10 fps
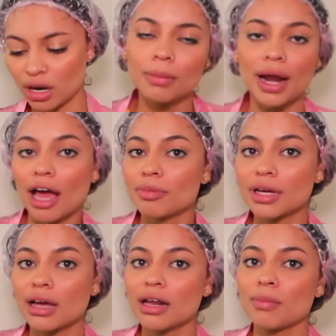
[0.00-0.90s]
But I have been
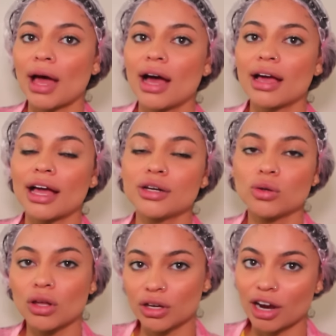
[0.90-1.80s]
cutting back. I no
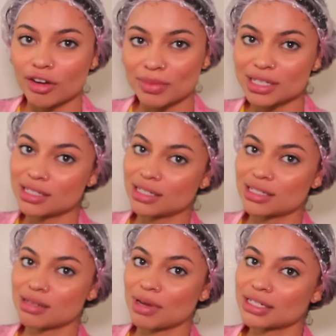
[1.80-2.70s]
longer have my
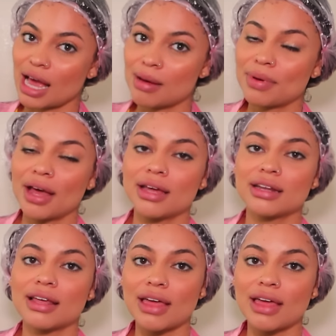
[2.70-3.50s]
Stizzy, my dab pen.